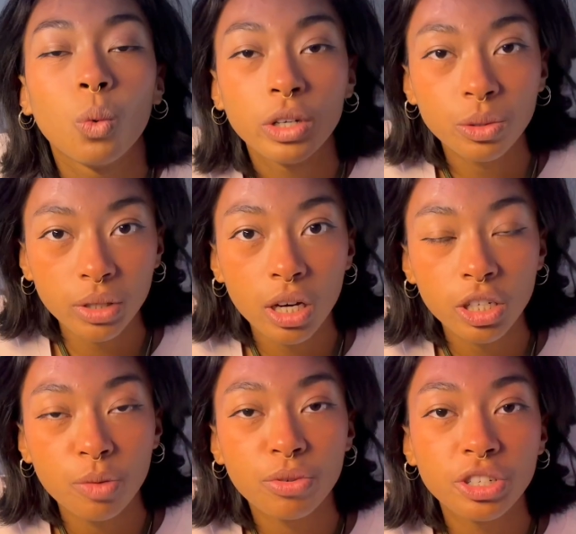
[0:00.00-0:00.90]
Once we
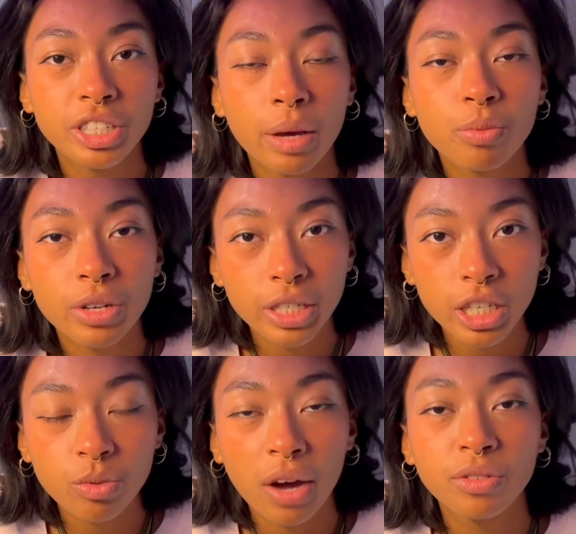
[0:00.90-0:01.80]
got our prototype
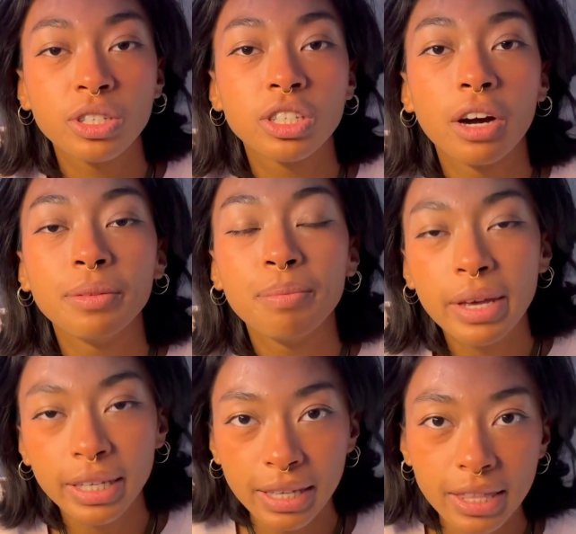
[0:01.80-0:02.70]
ready, we have to start
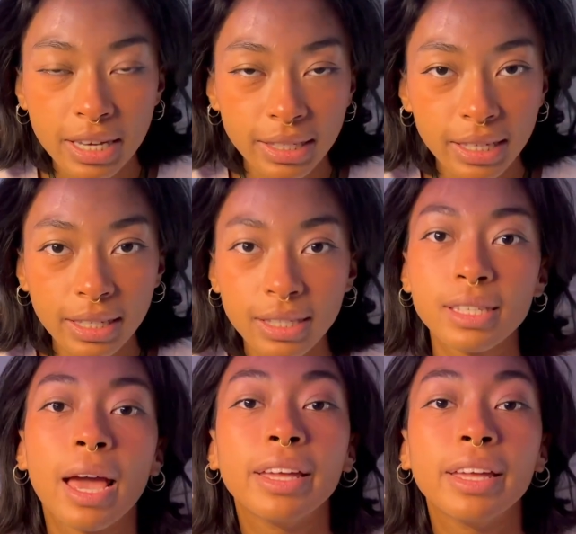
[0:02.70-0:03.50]
making the assets.